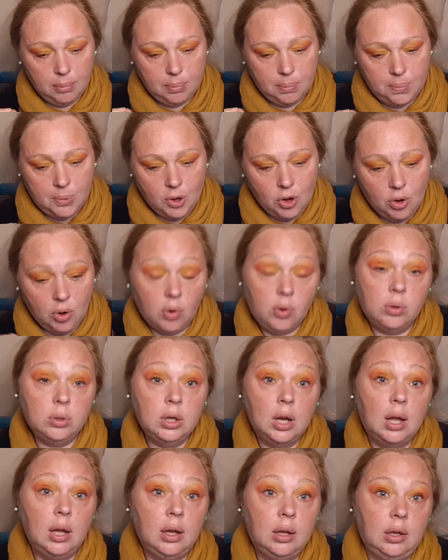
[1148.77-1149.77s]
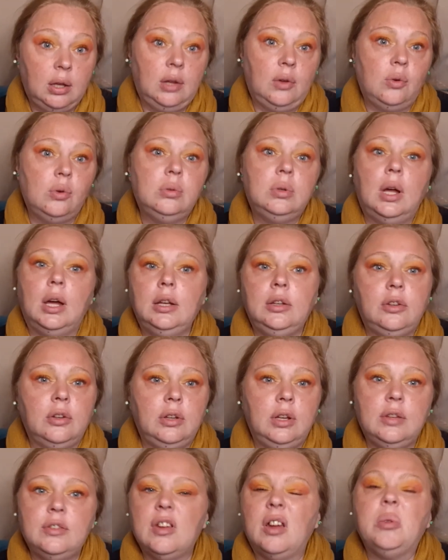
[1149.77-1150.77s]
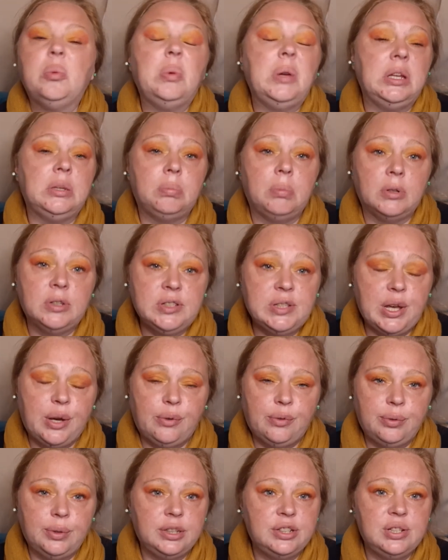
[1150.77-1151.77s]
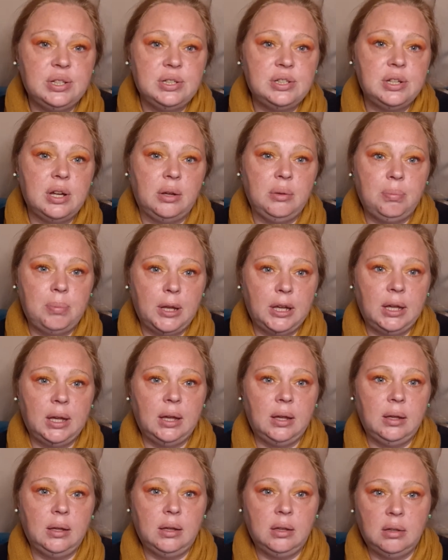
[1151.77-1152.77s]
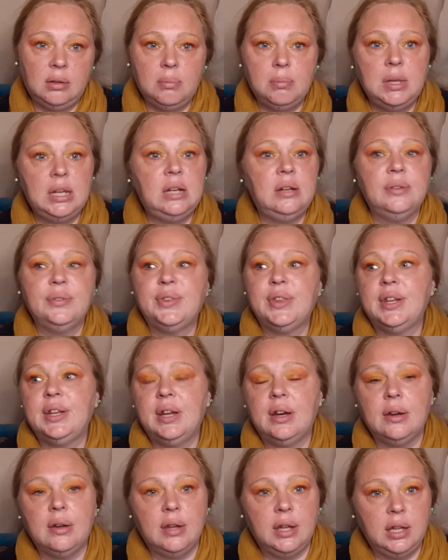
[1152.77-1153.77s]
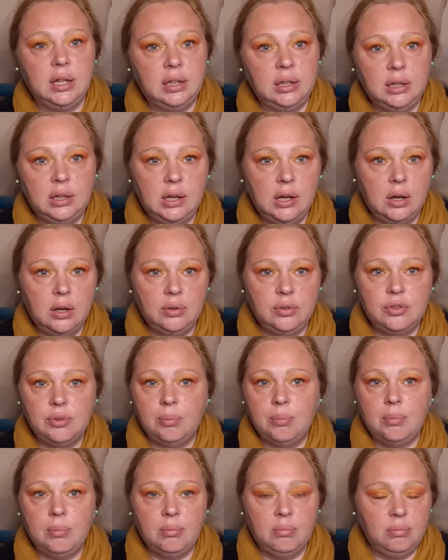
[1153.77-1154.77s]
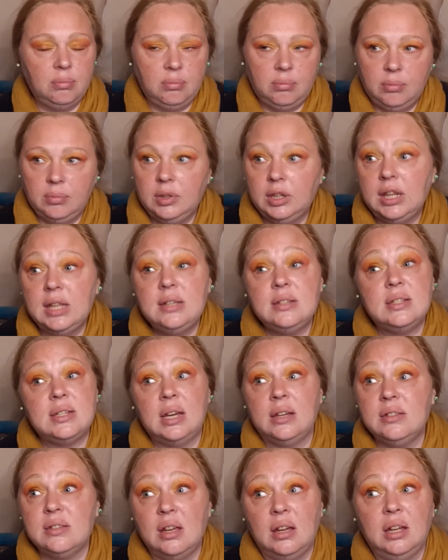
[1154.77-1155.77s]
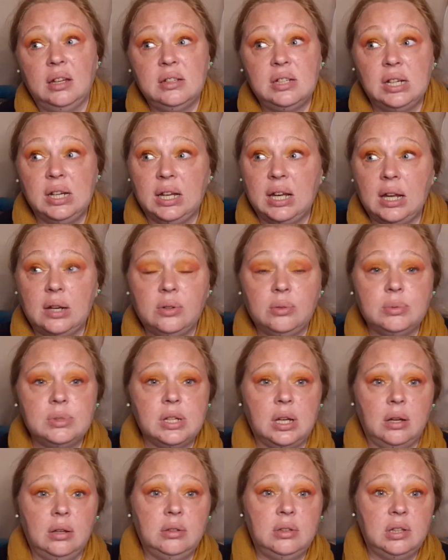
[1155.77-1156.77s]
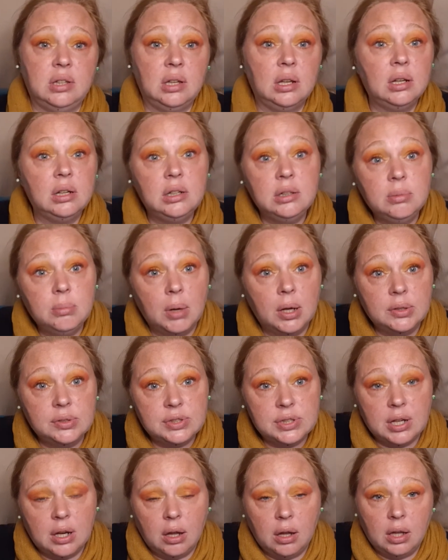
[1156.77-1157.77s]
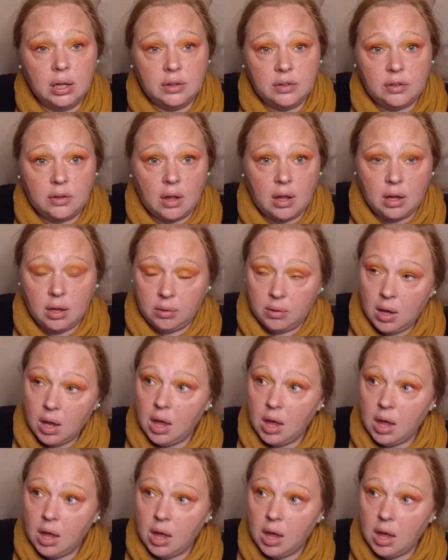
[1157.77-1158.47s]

But all I'd done is I'd weed myself, which is no biggie. In the middle of the night, you know, these days I actually get up to go to the loo most nights, so